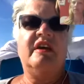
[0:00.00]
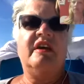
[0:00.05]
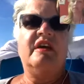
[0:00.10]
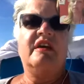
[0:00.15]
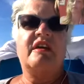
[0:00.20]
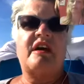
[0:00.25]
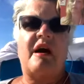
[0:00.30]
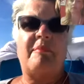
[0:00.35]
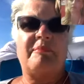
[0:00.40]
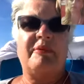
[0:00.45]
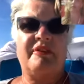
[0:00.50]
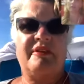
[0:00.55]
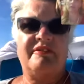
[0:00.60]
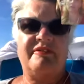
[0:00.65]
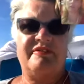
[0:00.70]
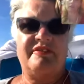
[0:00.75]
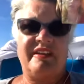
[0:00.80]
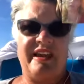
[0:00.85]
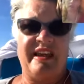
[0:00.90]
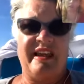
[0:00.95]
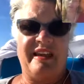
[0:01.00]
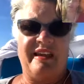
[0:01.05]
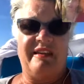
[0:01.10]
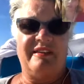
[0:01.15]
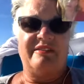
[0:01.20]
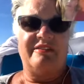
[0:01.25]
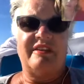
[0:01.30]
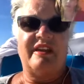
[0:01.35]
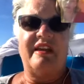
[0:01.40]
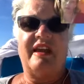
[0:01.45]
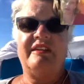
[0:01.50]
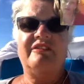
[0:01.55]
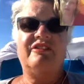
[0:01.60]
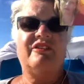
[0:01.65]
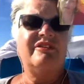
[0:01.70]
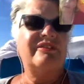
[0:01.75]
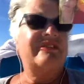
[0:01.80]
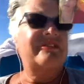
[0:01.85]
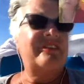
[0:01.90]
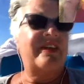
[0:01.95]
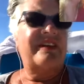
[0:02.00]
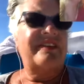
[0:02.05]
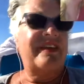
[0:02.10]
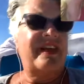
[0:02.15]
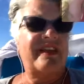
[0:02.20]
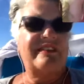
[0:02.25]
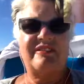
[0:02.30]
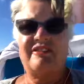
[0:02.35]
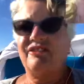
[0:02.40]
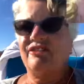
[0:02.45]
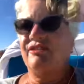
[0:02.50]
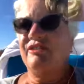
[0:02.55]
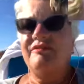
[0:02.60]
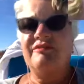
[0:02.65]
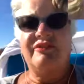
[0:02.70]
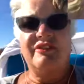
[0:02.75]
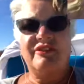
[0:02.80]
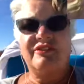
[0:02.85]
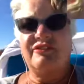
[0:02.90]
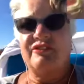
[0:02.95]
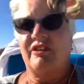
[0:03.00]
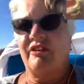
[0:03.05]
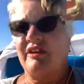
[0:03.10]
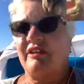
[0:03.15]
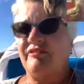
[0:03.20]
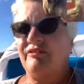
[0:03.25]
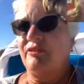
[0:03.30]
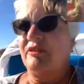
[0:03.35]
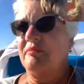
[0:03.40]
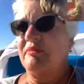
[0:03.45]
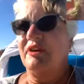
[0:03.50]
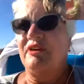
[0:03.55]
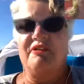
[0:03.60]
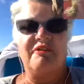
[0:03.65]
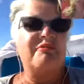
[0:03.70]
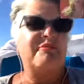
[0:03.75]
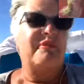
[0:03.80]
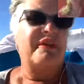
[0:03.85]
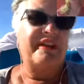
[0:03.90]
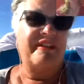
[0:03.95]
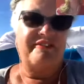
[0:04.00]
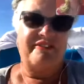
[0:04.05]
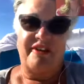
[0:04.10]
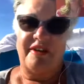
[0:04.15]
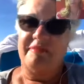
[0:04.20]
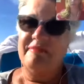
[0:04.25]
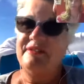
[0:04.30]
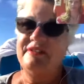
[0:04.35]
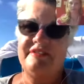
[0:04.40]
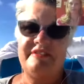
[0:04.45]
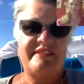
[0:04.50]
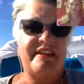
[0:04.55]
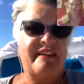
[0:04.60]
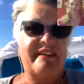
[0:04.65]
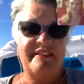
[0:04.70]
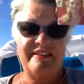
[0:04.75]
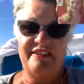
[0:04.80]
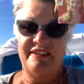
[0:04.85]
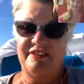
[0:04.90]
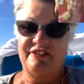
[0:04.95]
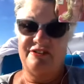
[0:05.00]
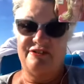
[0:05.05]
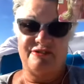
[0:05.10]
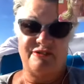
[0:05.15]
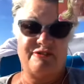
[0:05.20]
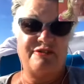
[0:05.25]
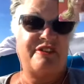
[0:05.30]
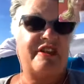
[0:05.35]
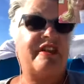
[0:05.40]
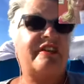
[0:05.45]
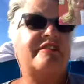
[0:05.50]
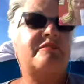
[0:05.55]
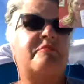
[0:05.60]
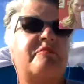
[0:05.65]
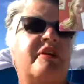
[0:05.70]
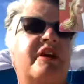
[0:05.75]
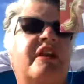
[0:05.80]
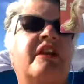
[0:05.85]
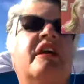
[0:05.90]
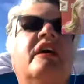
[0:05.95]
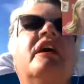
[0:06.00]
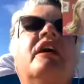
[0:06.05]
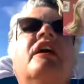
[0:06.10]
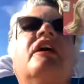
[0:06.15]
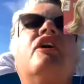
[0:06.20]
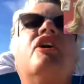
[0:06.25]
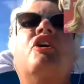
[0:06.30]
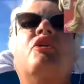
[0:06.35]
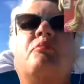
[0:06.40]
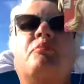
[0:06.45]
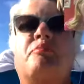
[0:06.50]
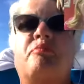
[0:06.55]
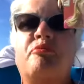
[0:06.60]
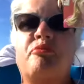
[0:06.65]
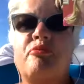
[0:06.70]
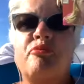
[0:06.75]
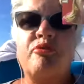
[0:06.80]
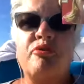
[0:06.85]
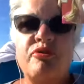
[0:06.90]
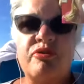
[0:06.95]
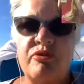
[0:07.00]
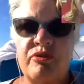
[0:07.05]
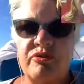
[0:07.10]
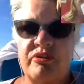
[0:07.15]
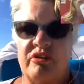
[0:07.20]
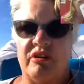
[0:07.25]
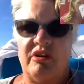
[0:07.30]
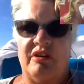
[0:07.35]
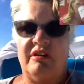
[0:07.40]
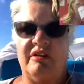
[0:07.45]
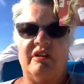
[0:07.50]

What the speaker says: couple of days, and I don't say that so you can feel sorry for me or whatever. I'm just telling you the truth. It's been brutal